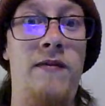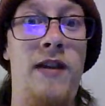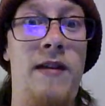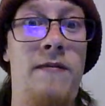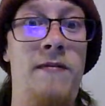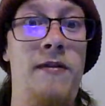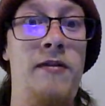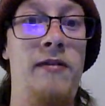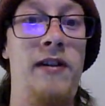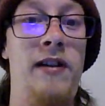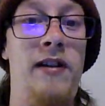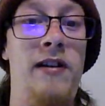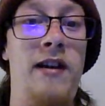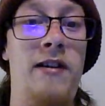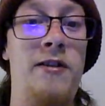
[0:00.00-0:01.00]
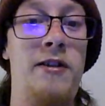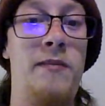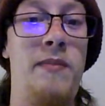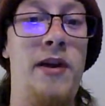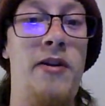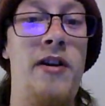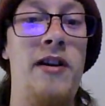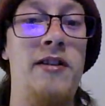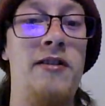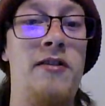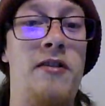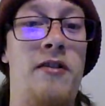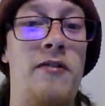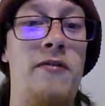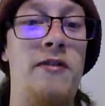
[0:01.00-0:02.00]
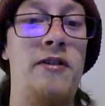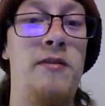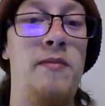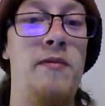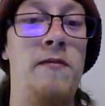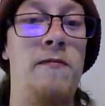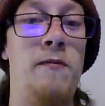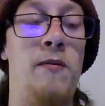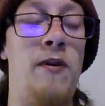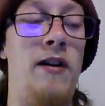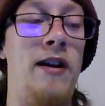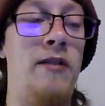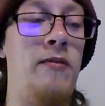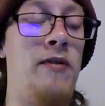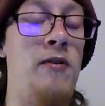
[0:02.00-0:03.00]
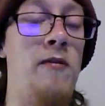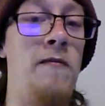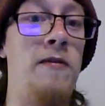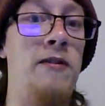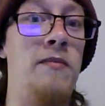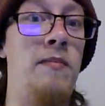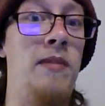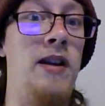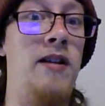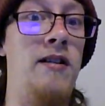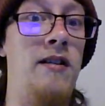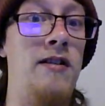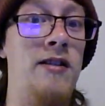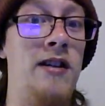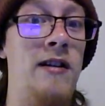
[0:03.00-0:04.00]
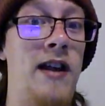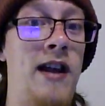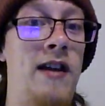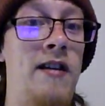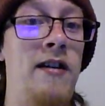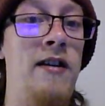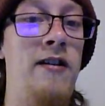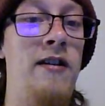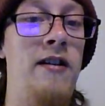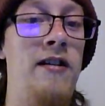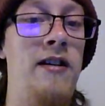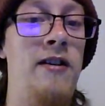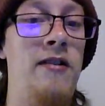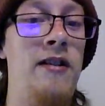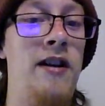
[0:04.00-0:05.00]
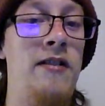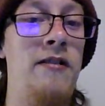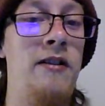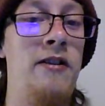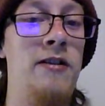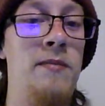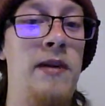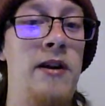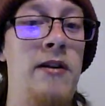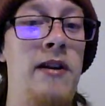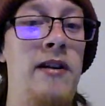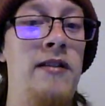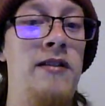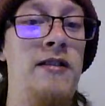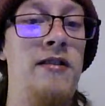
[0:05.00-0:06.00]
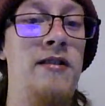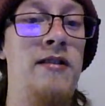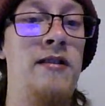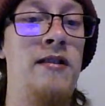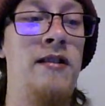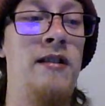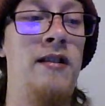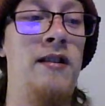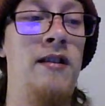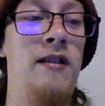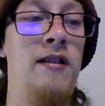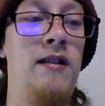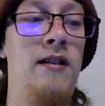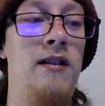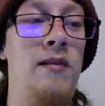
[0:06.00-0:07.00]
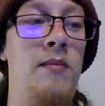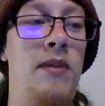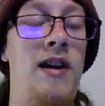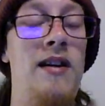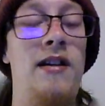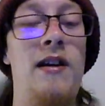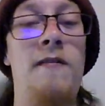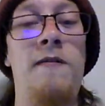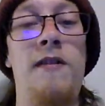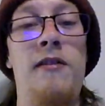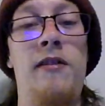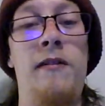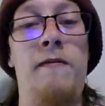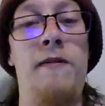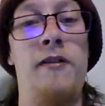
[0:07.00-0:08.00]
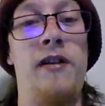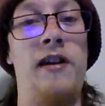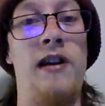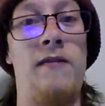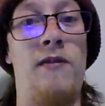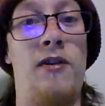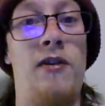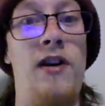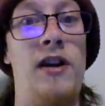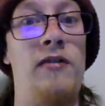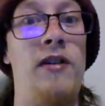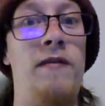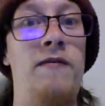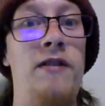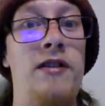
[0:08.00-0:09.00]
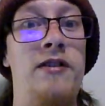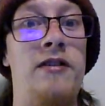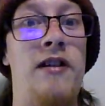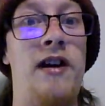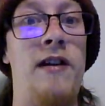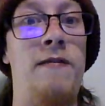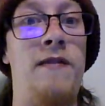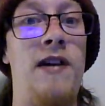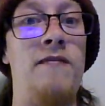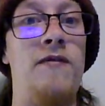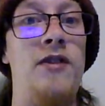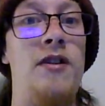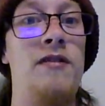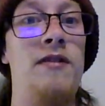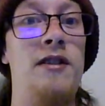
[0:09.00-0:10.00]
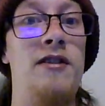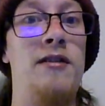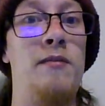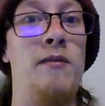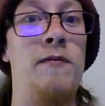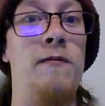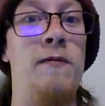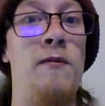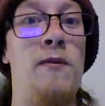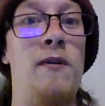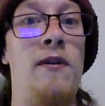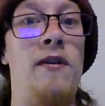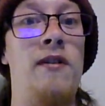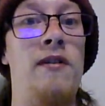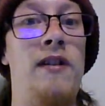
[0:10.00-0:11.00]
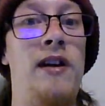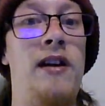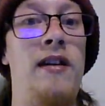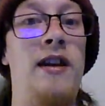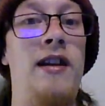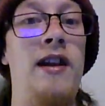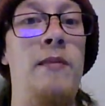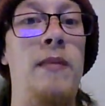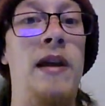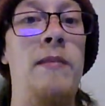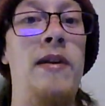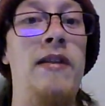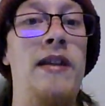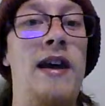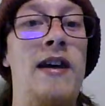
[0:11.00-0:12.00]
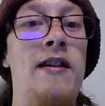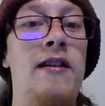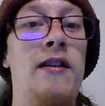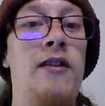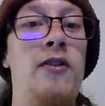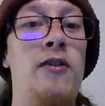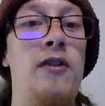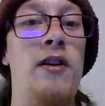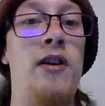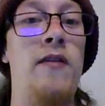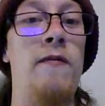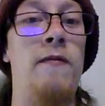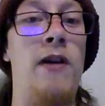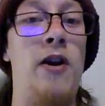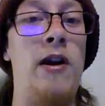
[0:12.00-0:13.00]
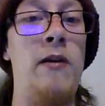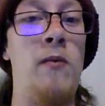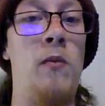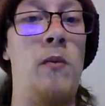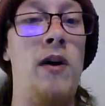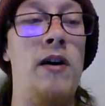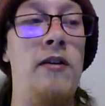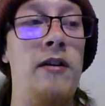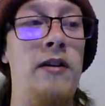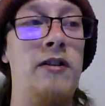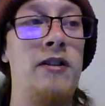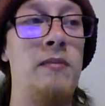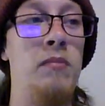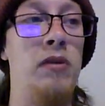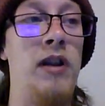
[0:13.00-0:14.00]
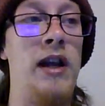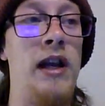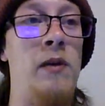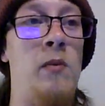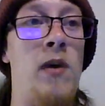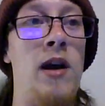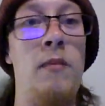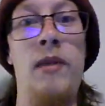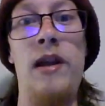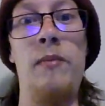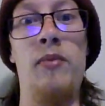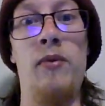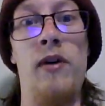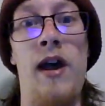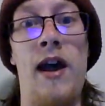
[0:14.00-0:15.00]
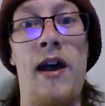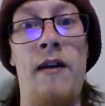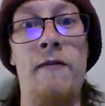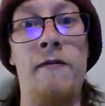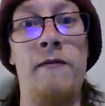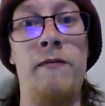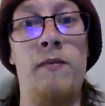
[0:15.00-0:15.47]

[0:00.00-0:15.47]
definitely experienced all this before, and I don't know if it's because I had a near death experience, but I definitely feel like I've already lived this life. I've done this before. Like, and maybe that could very well explain why people have